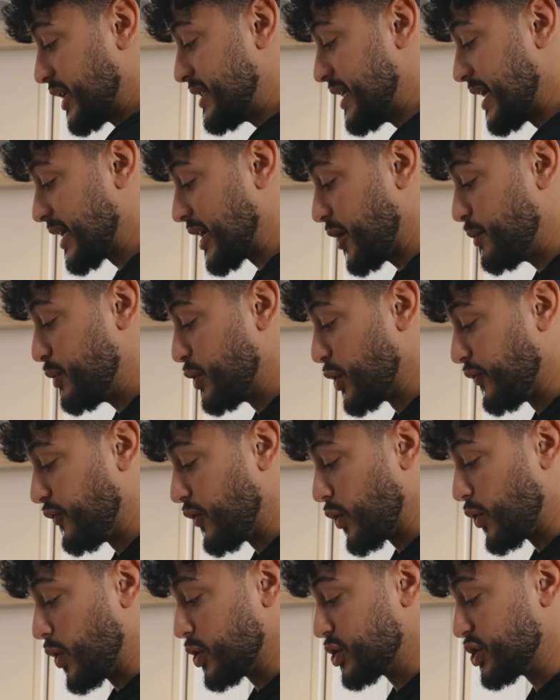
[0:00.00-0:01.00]
take our beautiful
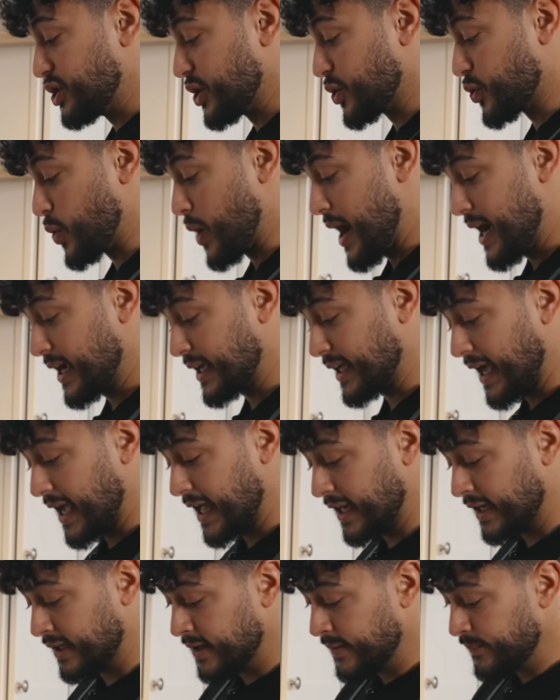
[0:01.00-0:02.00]
roasting rack
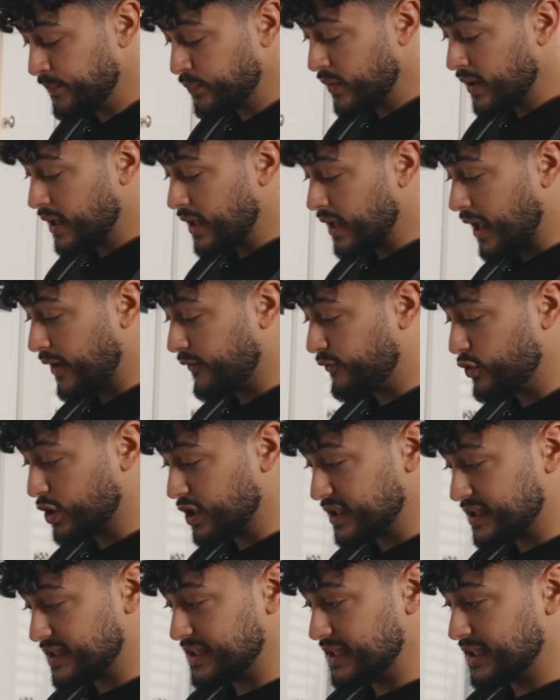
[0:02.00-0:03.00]
and If you
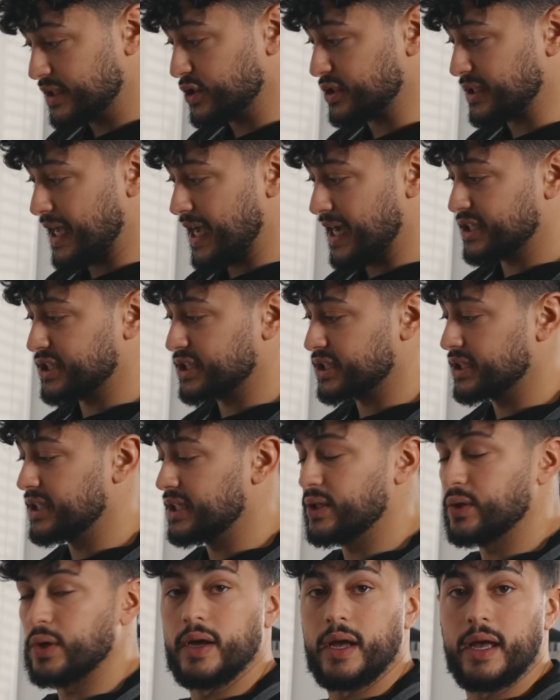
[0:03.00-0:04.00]
could see, there's
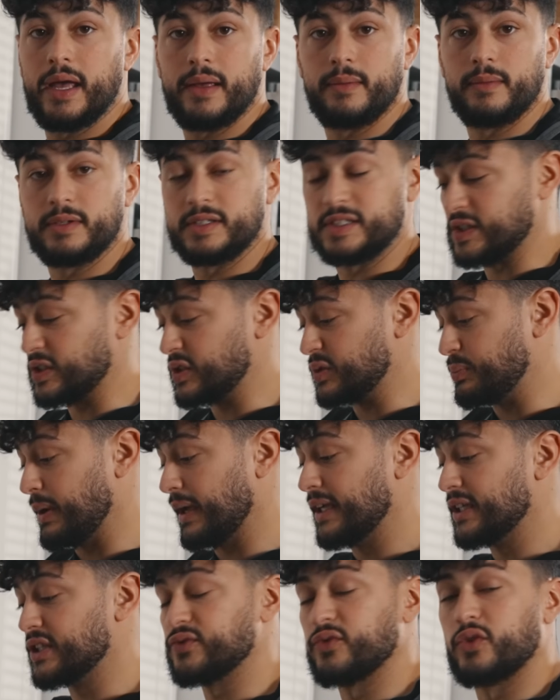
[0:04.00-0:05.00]
actually
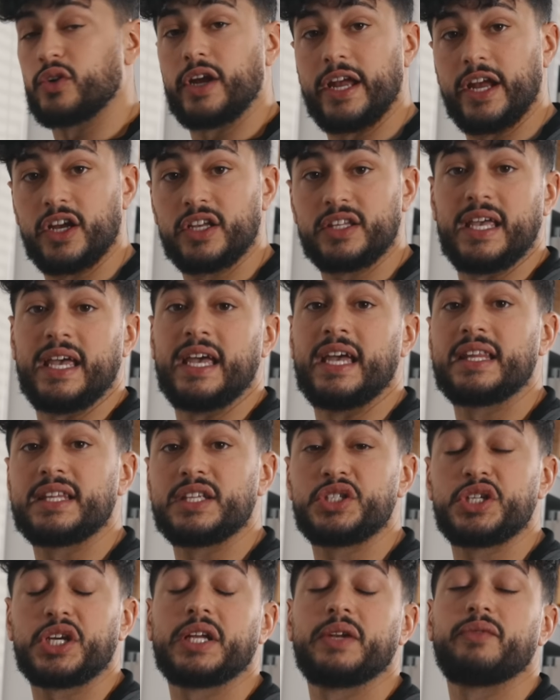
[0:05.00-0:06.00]
space for air to hit the
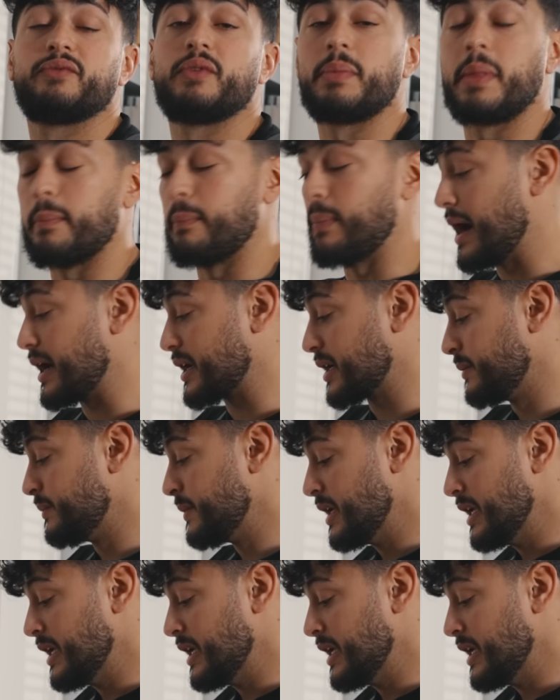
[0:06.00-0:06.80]
chicken from the bottom.